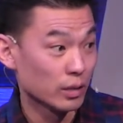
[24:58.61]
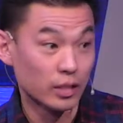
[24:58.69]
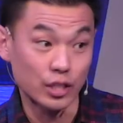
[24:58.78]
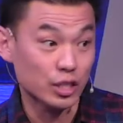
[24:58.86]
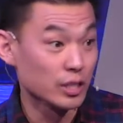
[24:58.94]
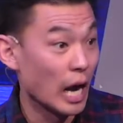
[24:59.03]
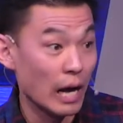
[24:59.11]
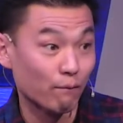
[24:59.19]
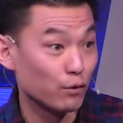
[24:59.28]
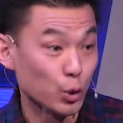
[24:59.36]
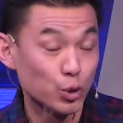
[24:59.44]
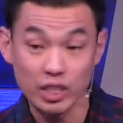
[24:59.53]
does
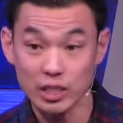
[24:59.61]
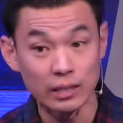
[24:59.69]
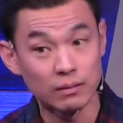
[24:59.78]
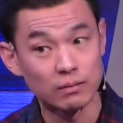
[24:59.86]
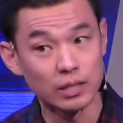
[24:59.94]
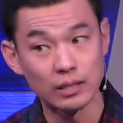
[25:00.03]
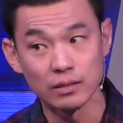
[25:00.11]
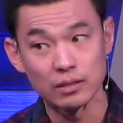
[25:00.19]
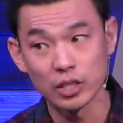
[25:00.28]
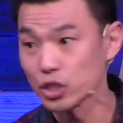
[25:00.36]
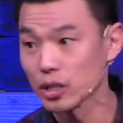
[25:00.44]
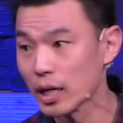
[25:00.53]
not view sin in
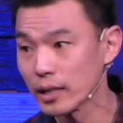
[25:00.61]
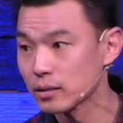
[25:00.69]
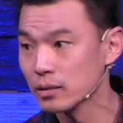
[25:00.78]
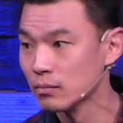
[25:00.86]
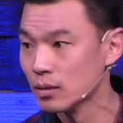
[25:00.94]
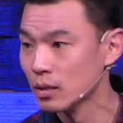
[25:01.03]
such a light.